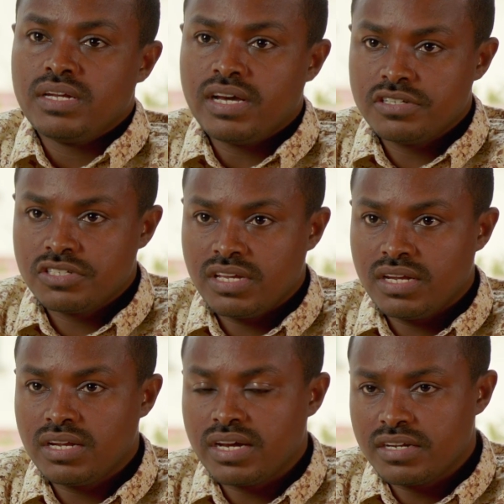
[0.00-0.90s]

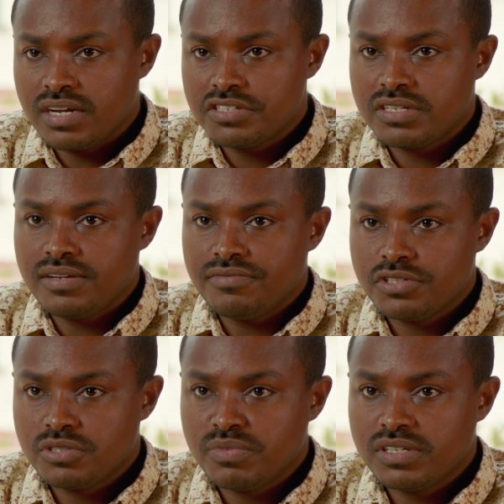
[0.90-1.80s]
large-scale agricultural
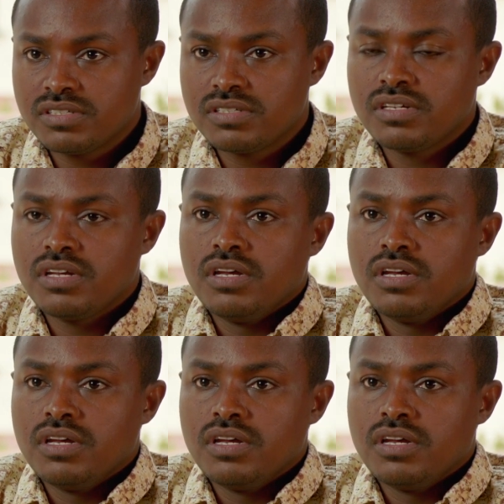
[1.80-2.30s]
investments,